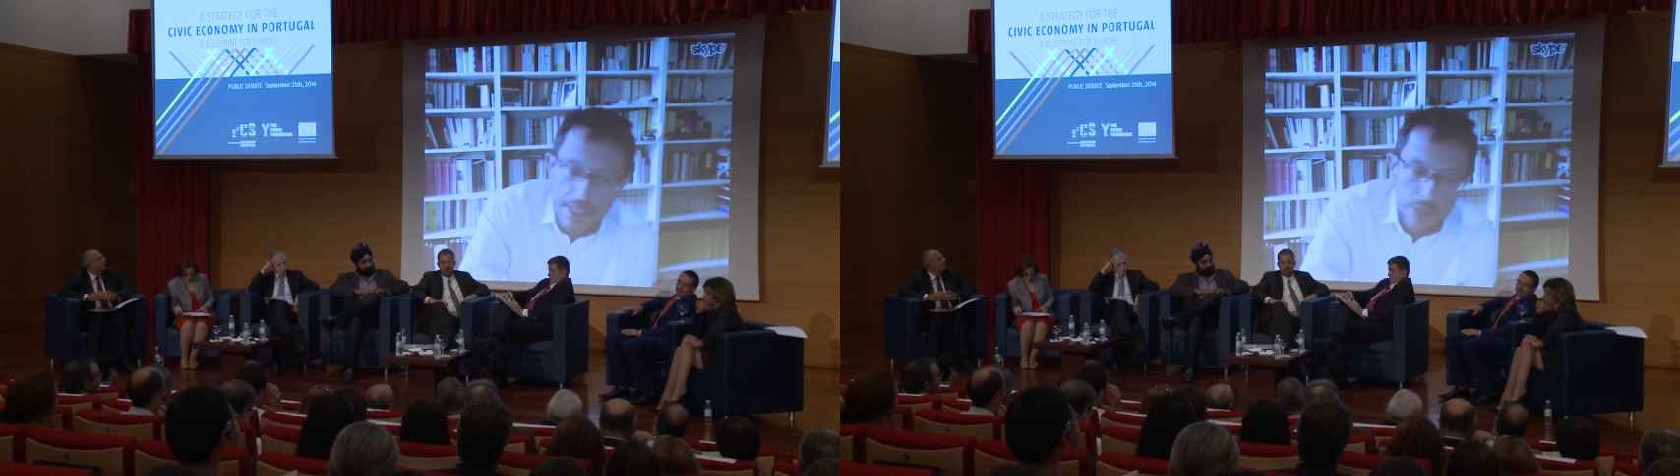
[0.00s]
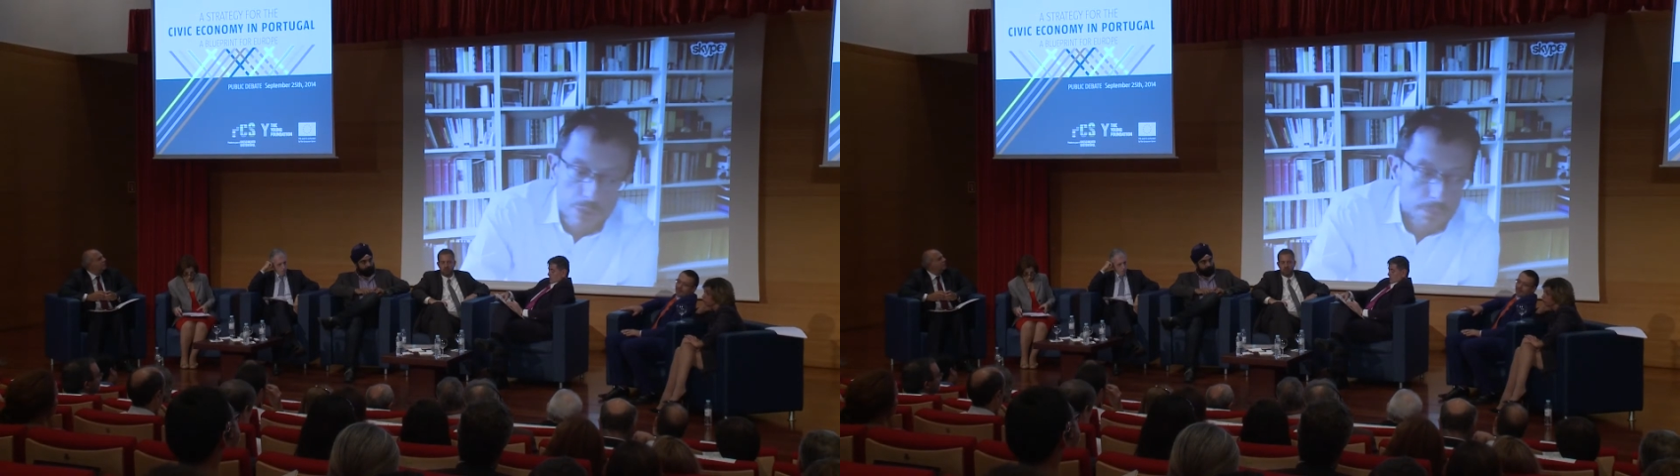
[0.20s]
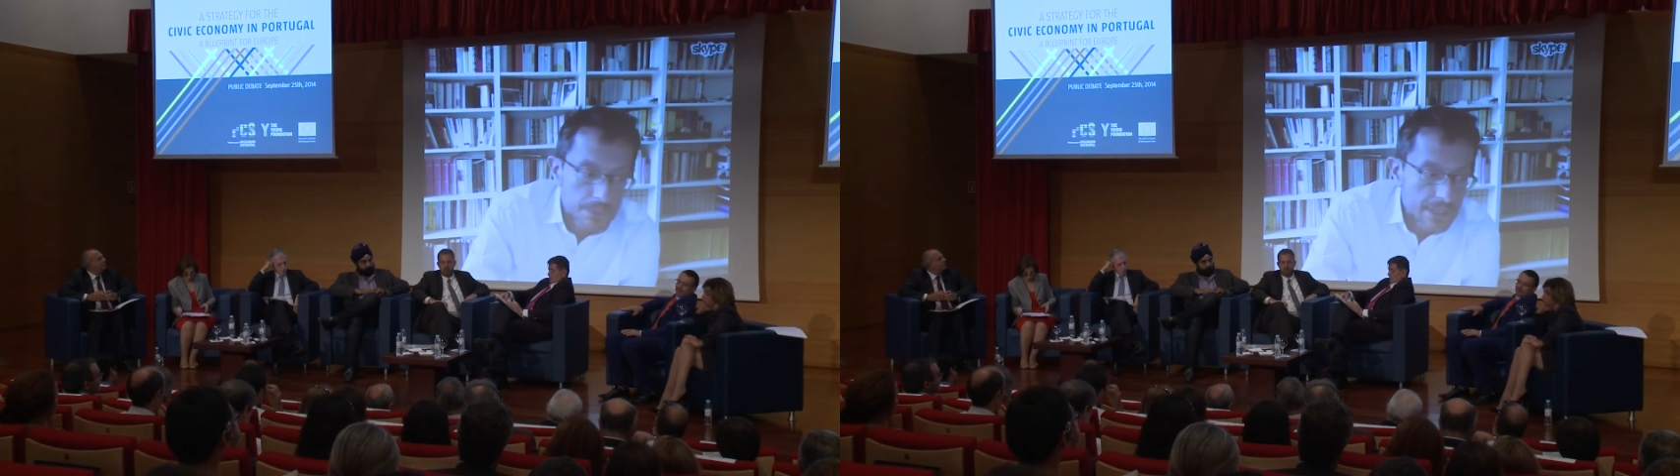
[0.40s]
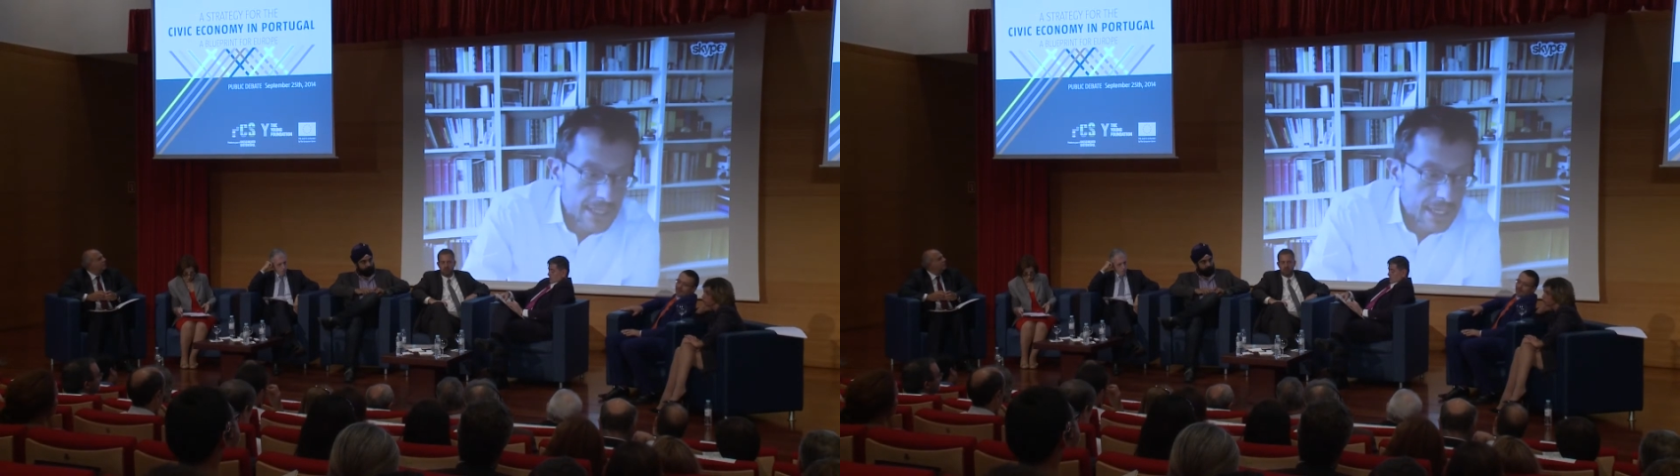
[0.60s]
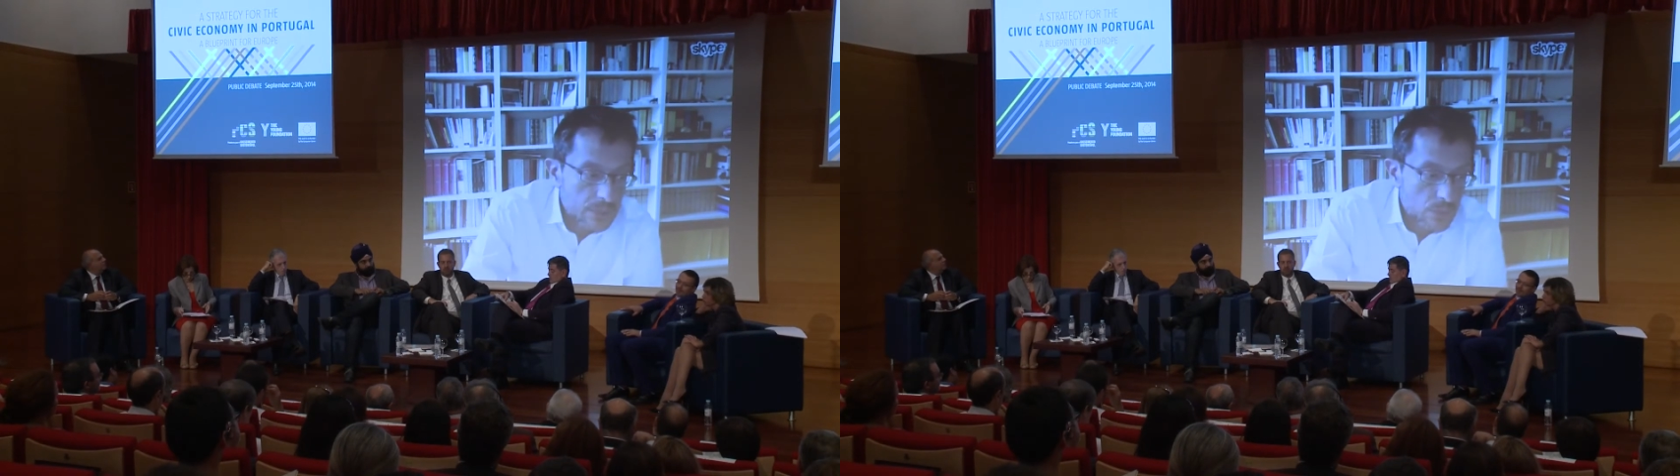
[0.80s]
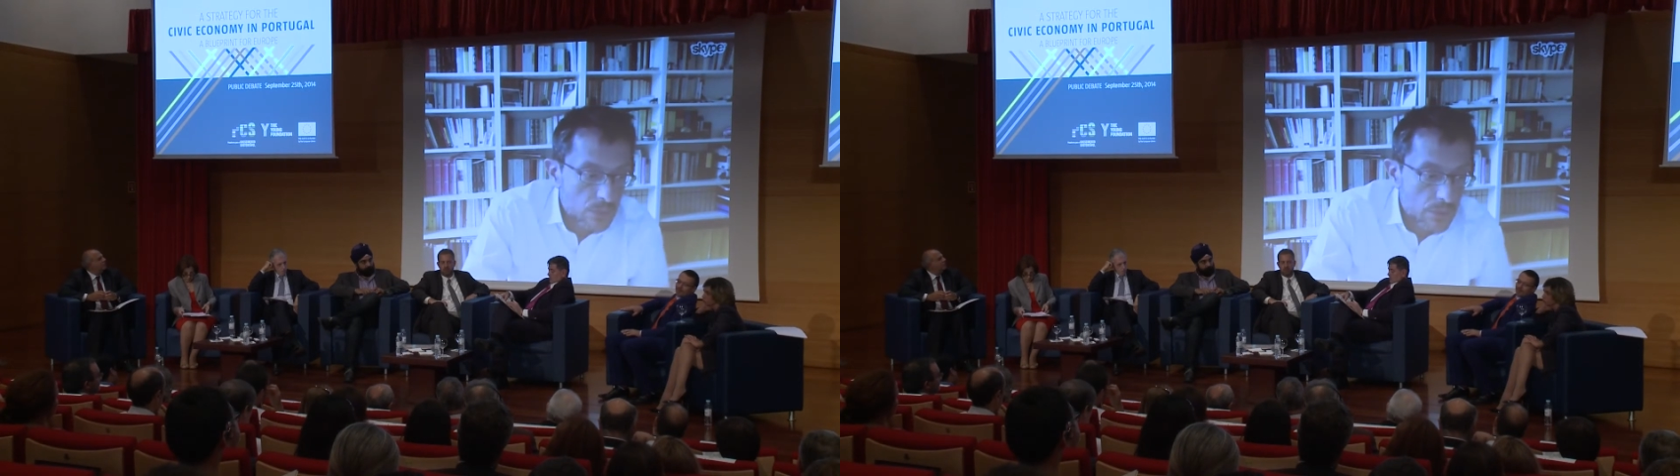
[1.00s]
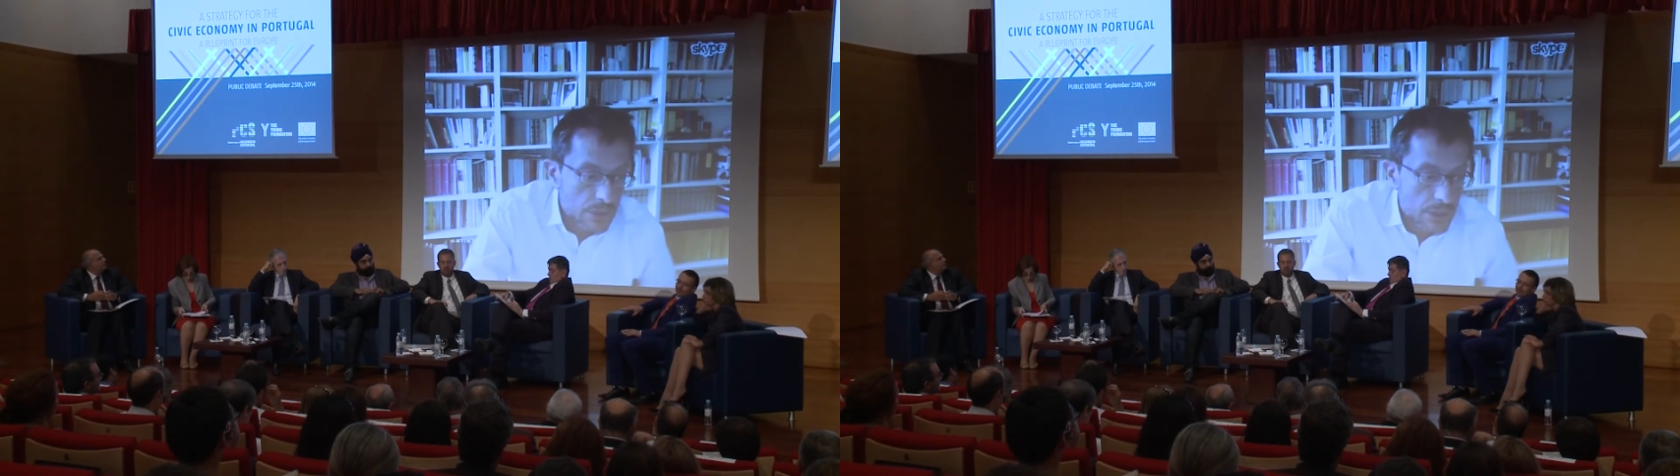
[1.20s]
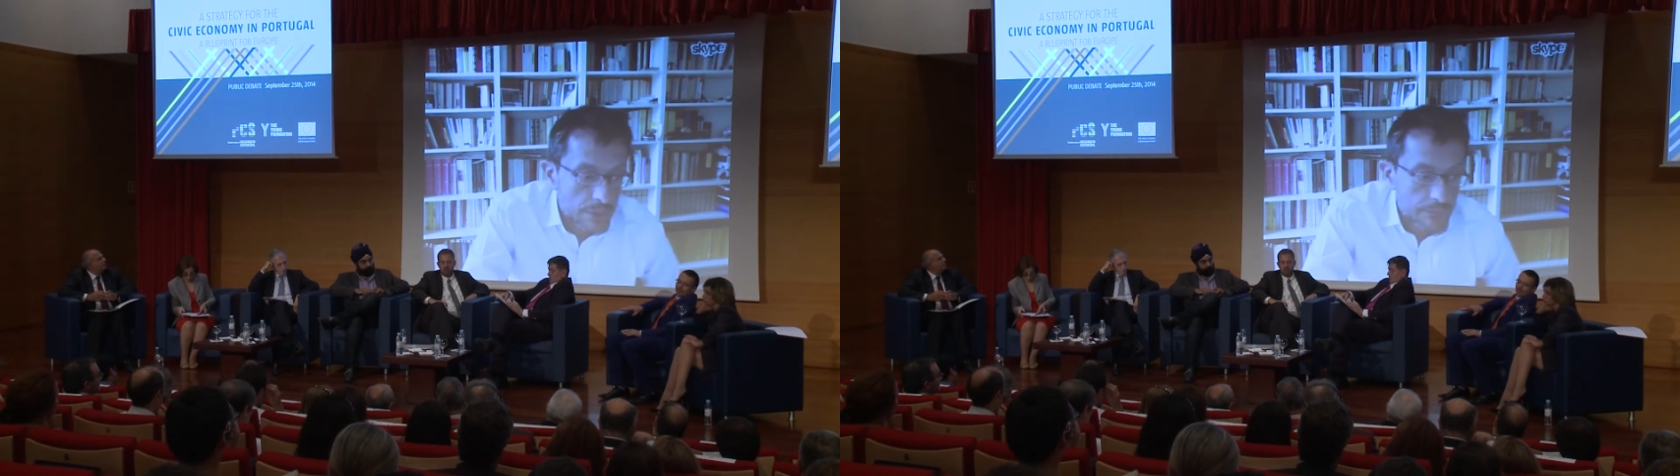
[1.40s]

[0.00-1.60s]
European network